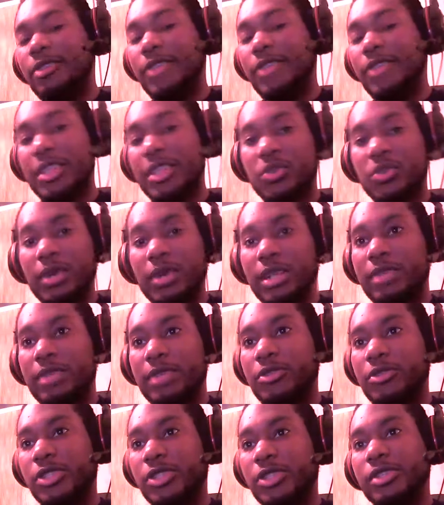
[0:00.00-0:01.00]
this one, it
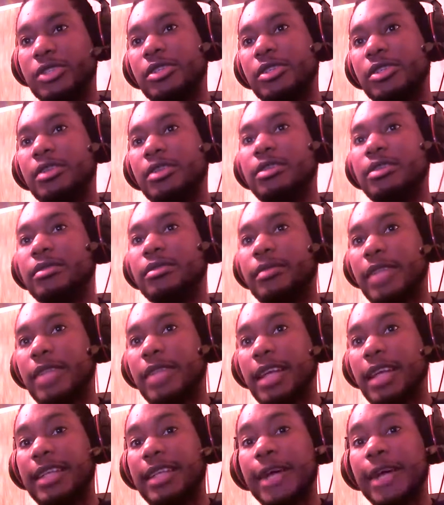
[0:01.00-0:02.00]
was just
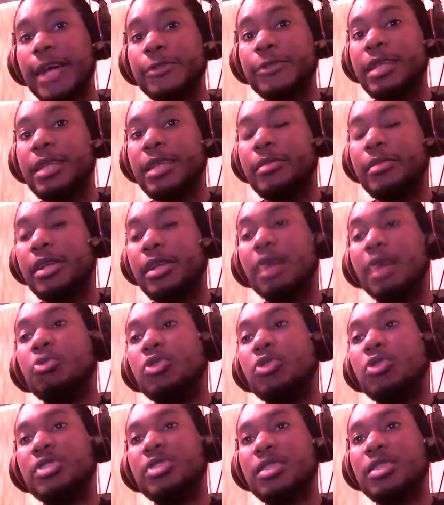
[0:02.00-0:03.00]
they announced him, and I
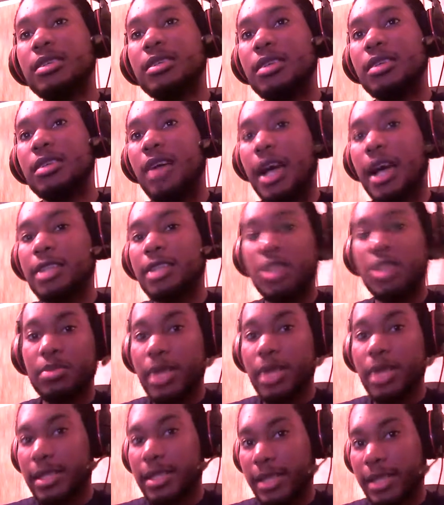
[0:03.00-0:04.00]
was kind of
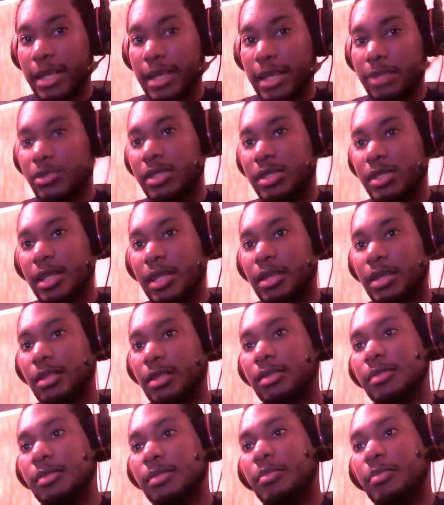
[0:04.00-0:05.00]
surprised that he was there,
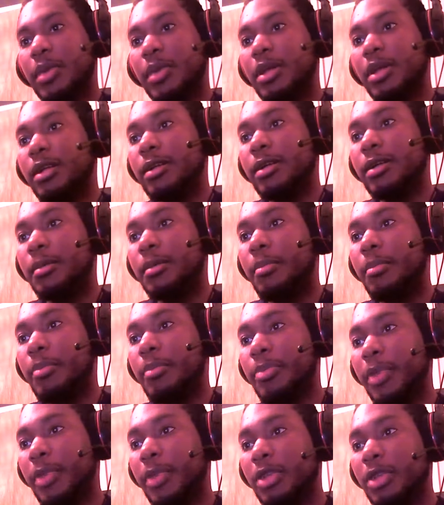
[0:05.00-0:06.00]
but
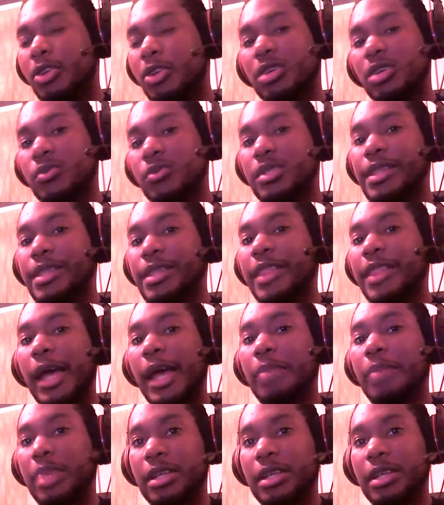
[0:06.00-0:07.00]
it wasn't
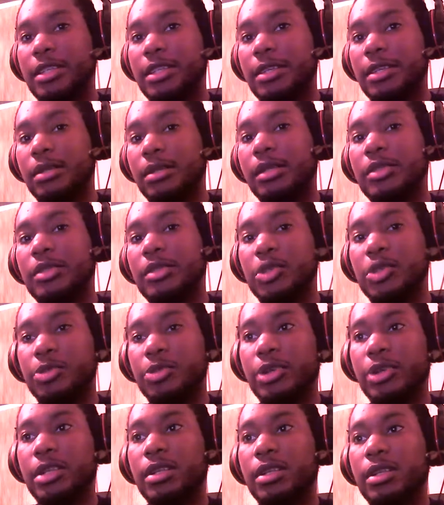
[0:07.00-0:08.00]
that big a deal at this
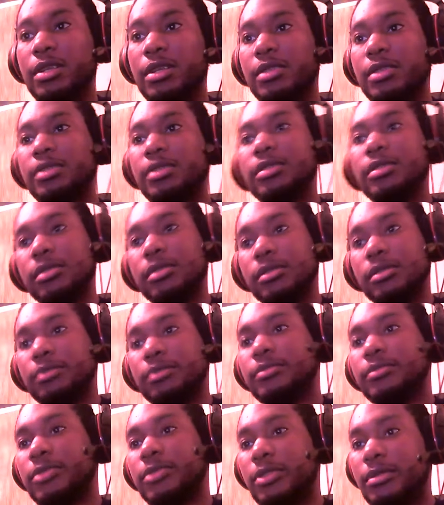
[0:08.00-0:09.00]
point.
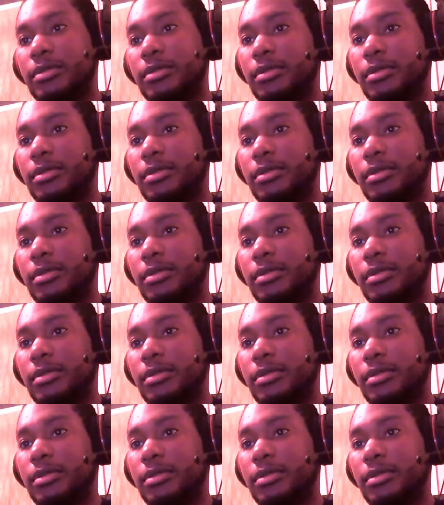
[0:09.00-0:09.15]
So